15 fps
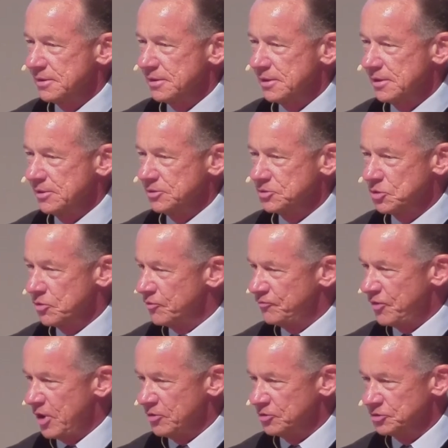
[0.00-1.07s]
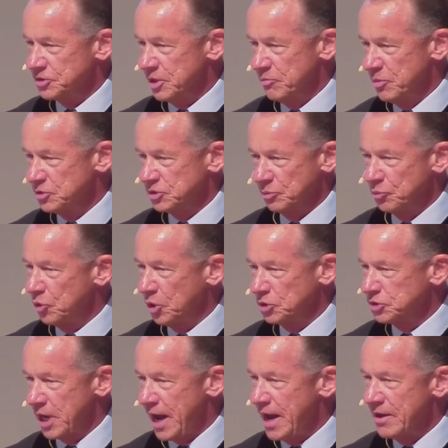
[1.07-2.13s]
And so the Father said, "Mr. Brooks,
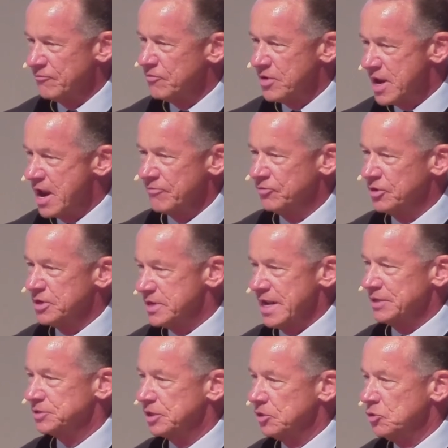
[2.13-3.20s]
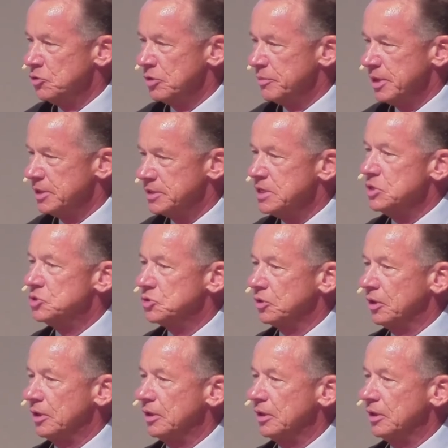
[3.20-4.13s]
I have never destined you to be a teacher.